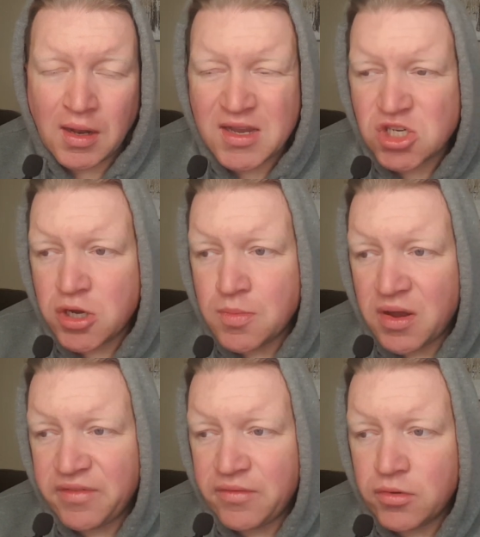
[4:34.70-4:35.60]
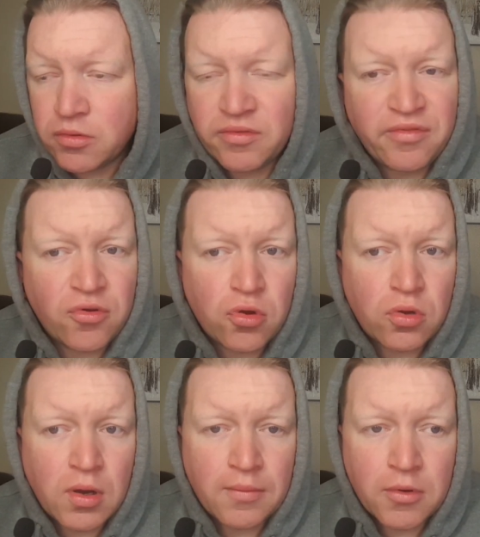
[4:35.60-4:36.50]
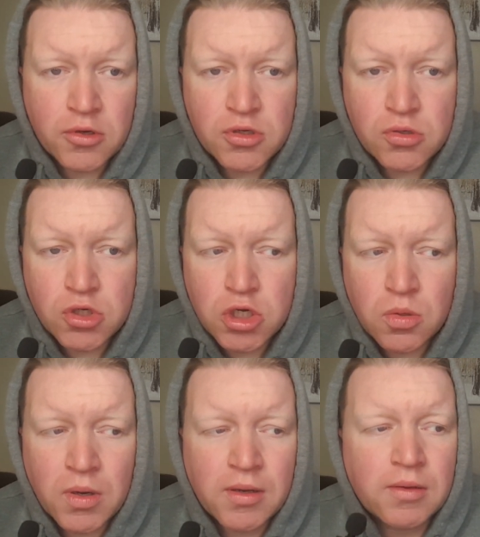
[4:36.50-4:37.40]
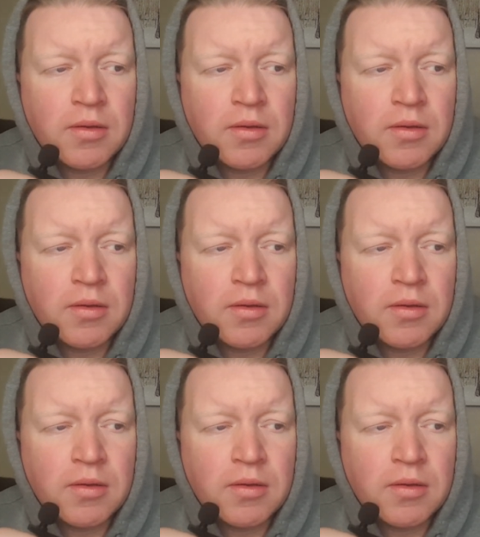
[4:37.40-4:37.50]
Last year he might have even done 4, I'm not too sure.